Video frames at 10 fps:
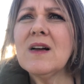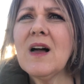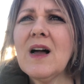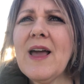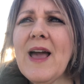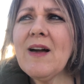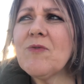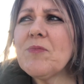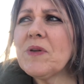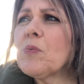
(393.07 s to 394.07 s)
I
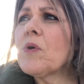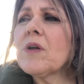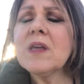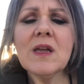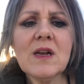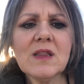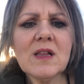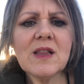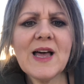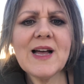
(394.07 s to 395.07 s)
have been working in
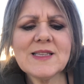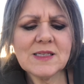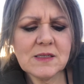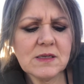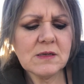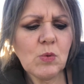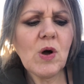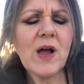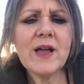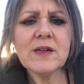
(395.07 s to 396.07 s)
the last
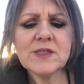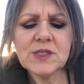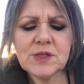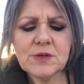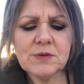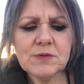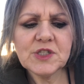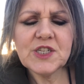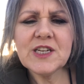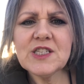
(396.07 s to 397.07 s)
while to
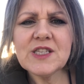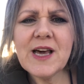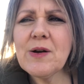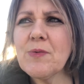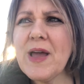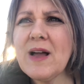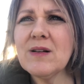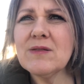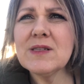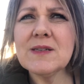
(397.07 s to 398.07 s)
change that
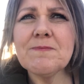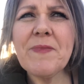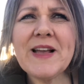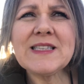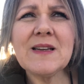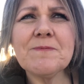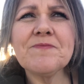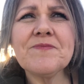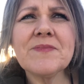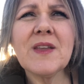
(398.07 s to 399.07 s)
around and make
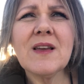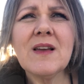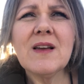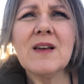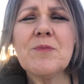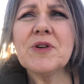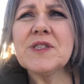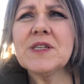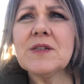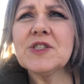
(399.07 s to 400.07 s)
some
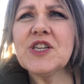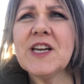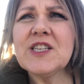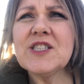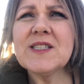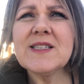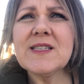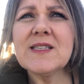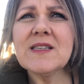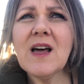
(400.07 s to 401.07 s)
personal changes, because
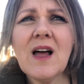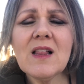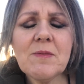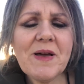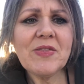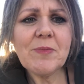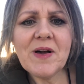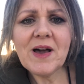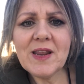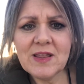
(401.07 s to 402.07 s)
it's not all about the
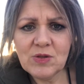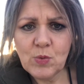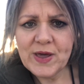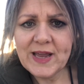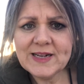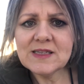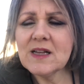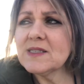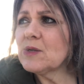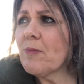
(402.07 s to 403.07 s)
body and the weight. It's
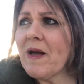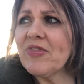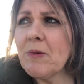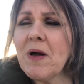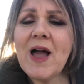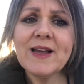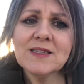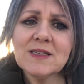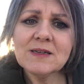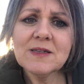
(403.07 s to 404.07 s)
also about the
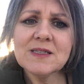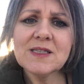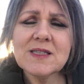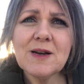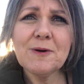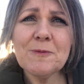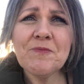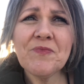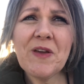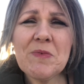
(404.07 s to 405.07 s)
mind, and so
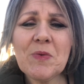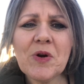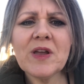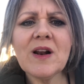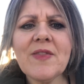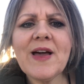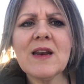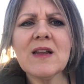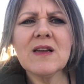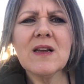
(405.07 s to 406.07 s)
I've been working on that.